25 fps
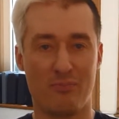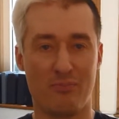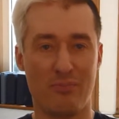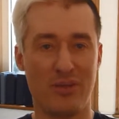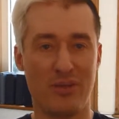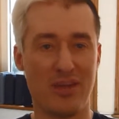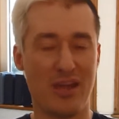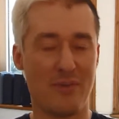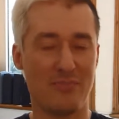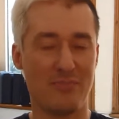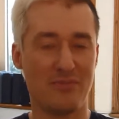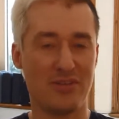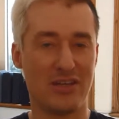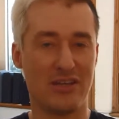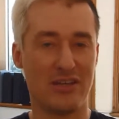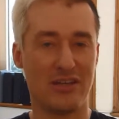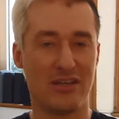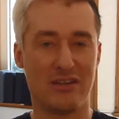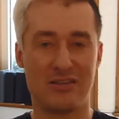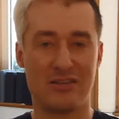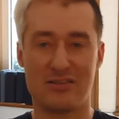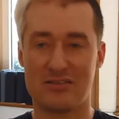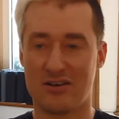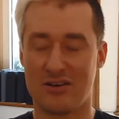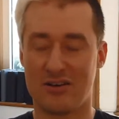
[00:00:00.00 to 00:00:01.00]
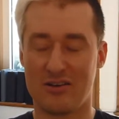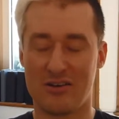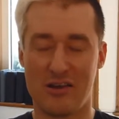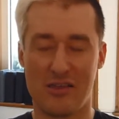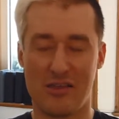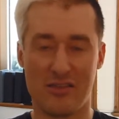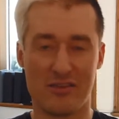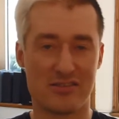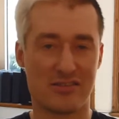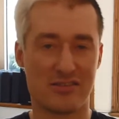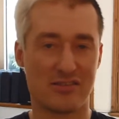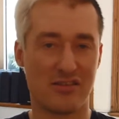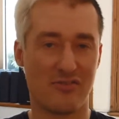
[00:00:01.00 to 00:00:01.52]
be updated on
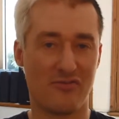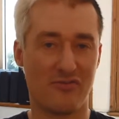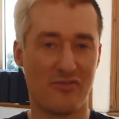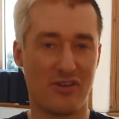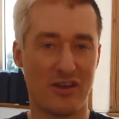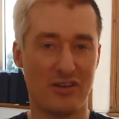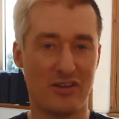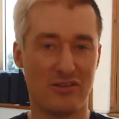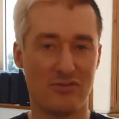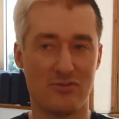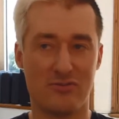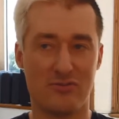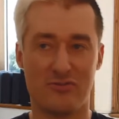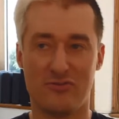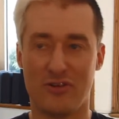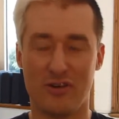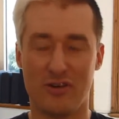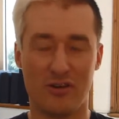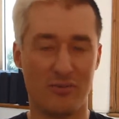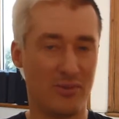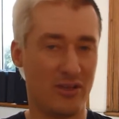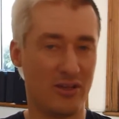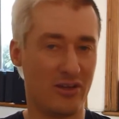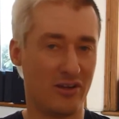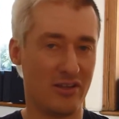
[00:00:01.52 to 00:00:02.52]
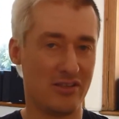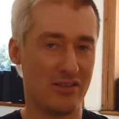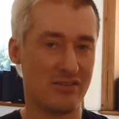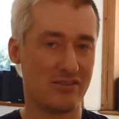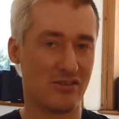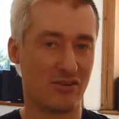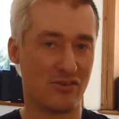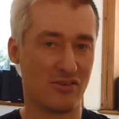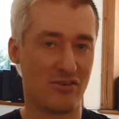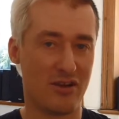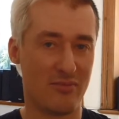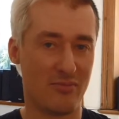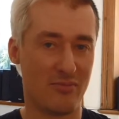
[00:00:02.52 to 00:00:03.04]
other stuff I do, follow me on
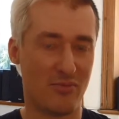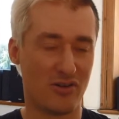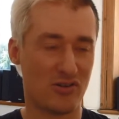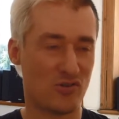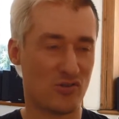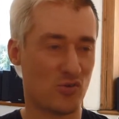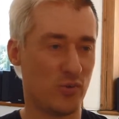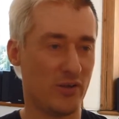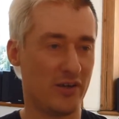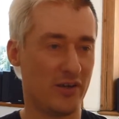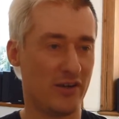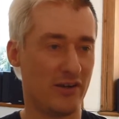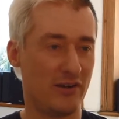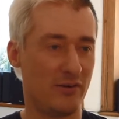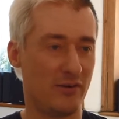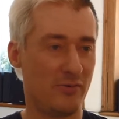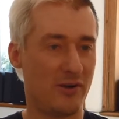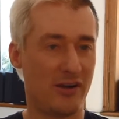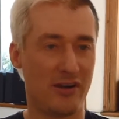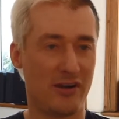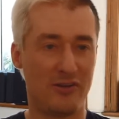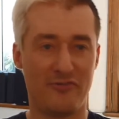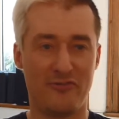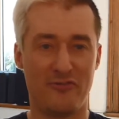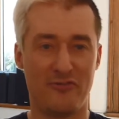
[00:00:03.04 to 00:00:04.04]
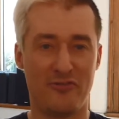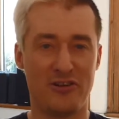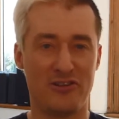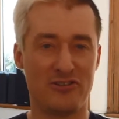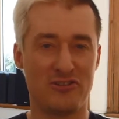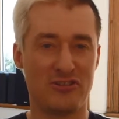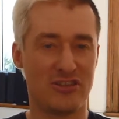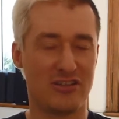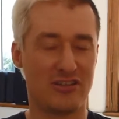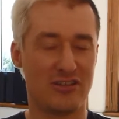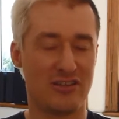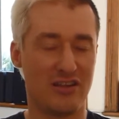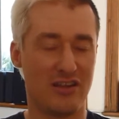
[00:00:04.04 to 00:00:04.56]
Instagram, on Twitter, where I've
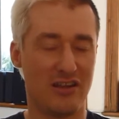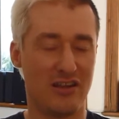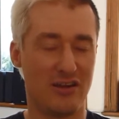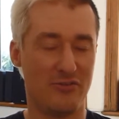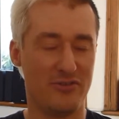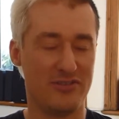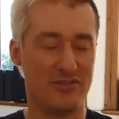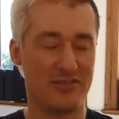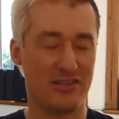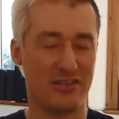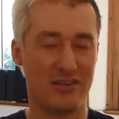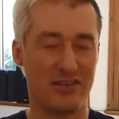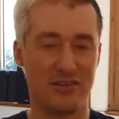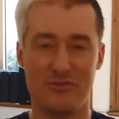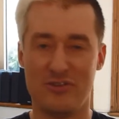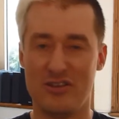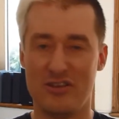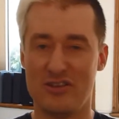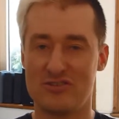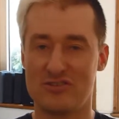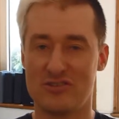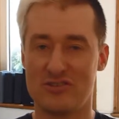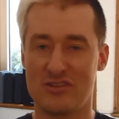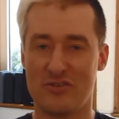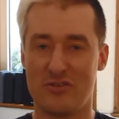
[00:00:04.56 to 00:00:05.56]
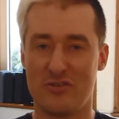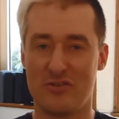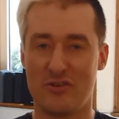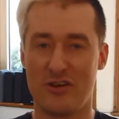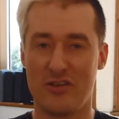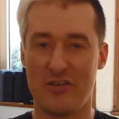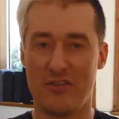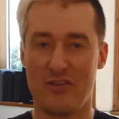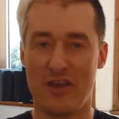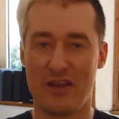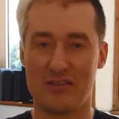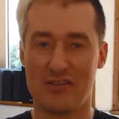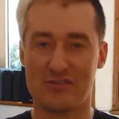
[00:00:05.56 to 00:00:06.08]
recently reached the
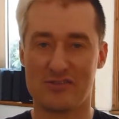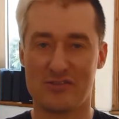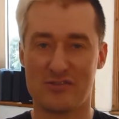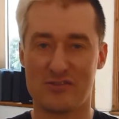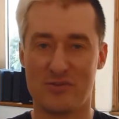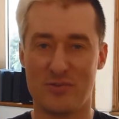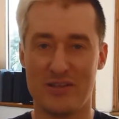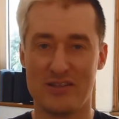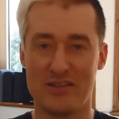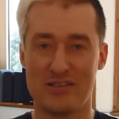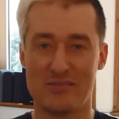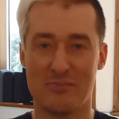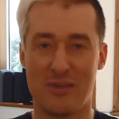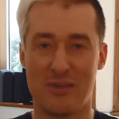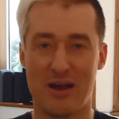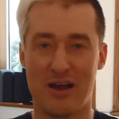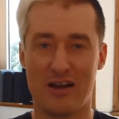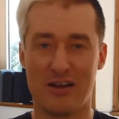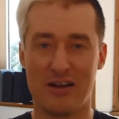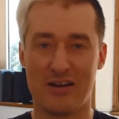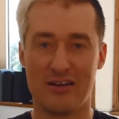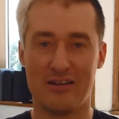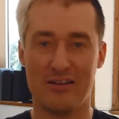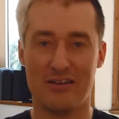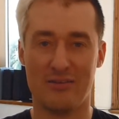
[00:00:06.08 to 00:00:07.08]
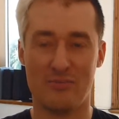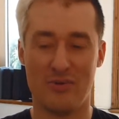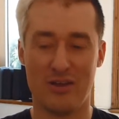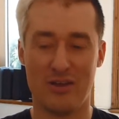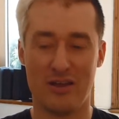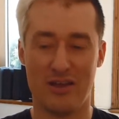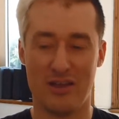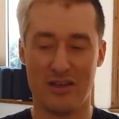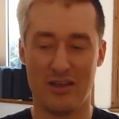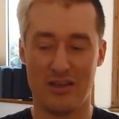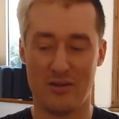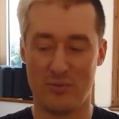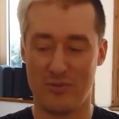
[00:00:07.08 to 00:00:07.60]
30,000 tweets mark
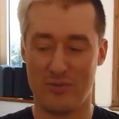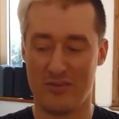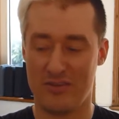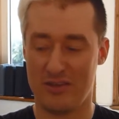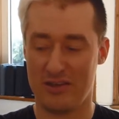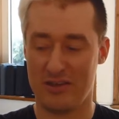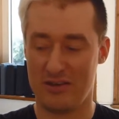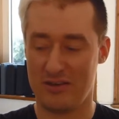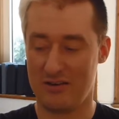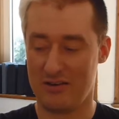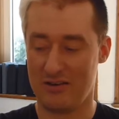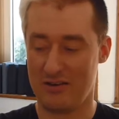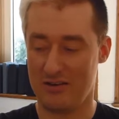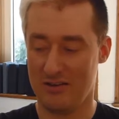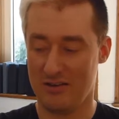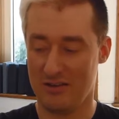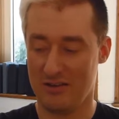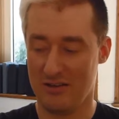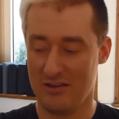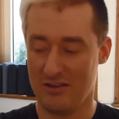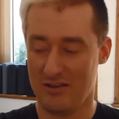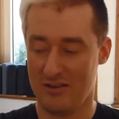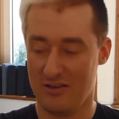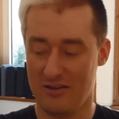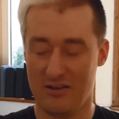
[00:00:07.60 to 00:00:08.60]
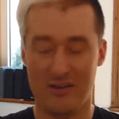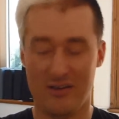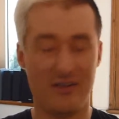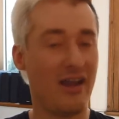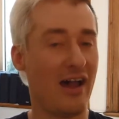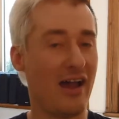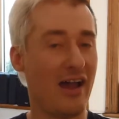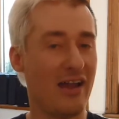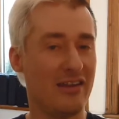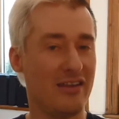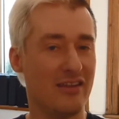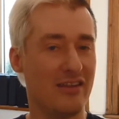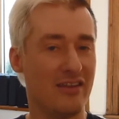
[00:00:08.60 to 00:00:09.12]
within
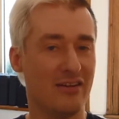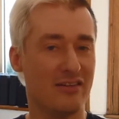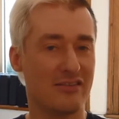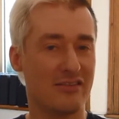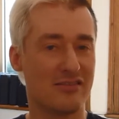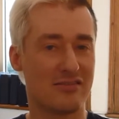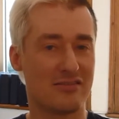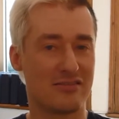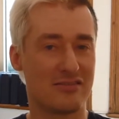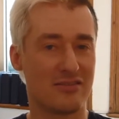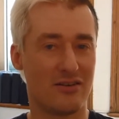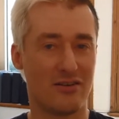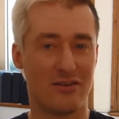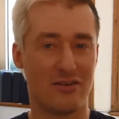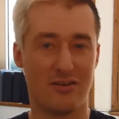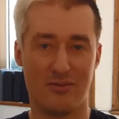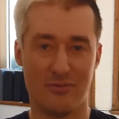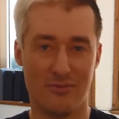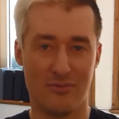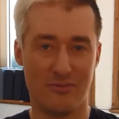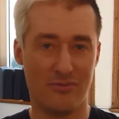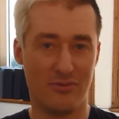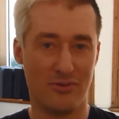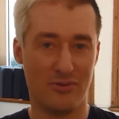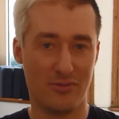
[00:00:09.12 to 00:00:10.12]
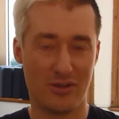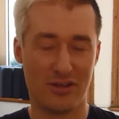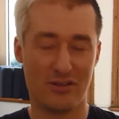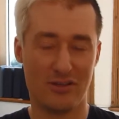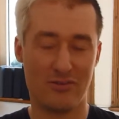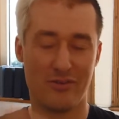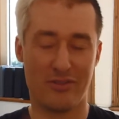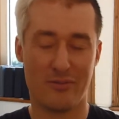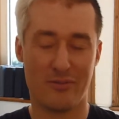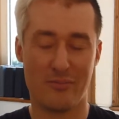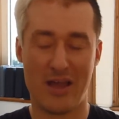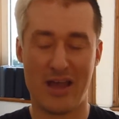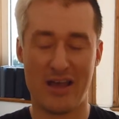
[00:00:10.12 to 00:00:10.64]
9 years, so you can
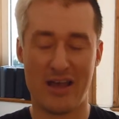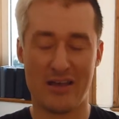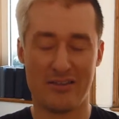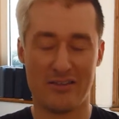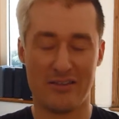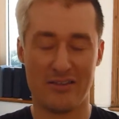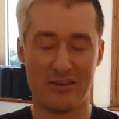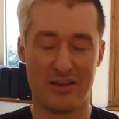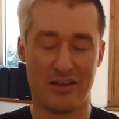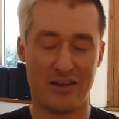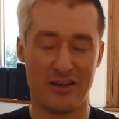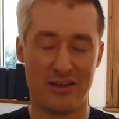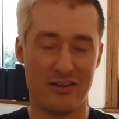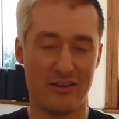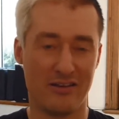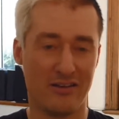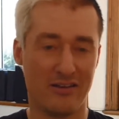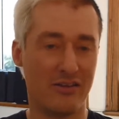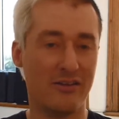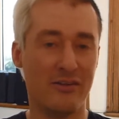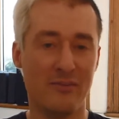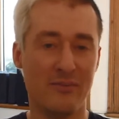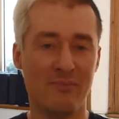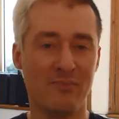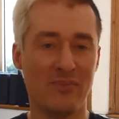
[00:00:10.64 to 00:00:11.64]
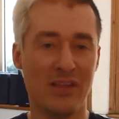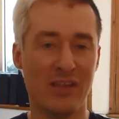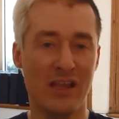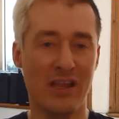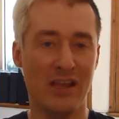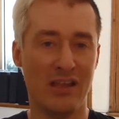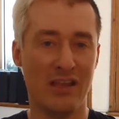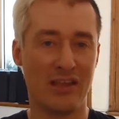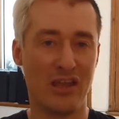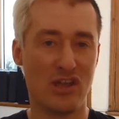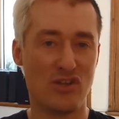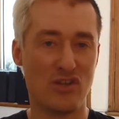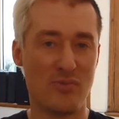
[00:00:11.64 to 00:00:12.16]
do the math. And
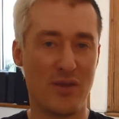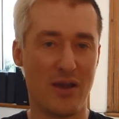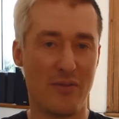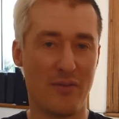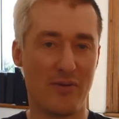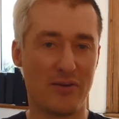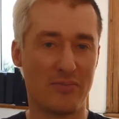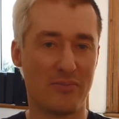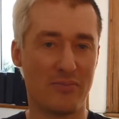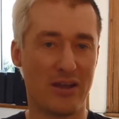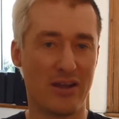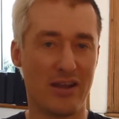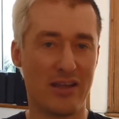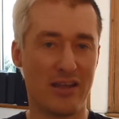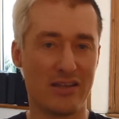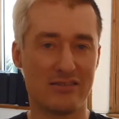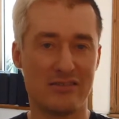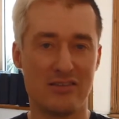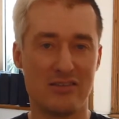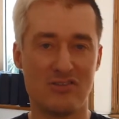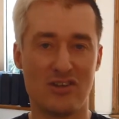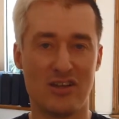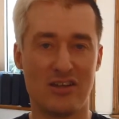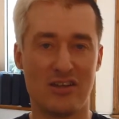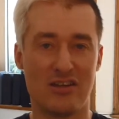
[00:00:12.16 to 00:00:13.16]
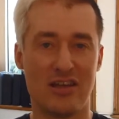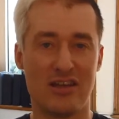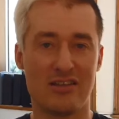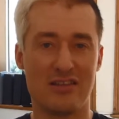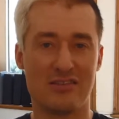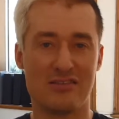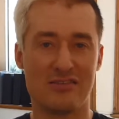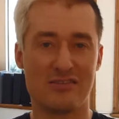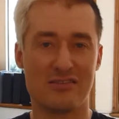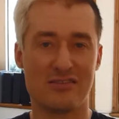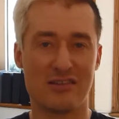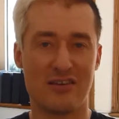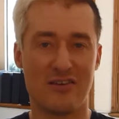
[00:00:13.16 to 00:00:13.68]
catch me up at my next DJ dates
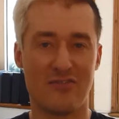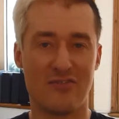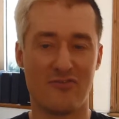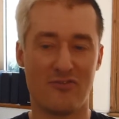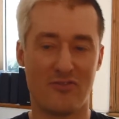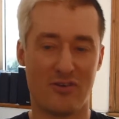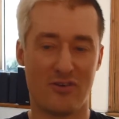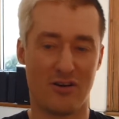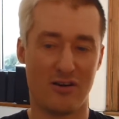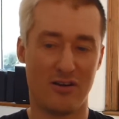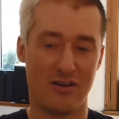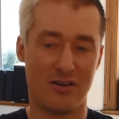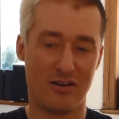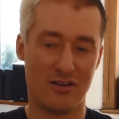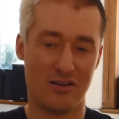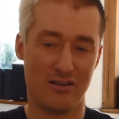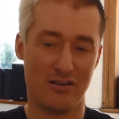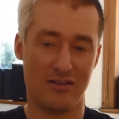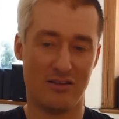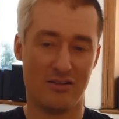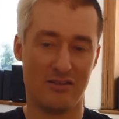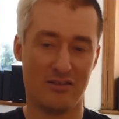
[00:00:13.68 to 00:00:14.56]
and stuff. All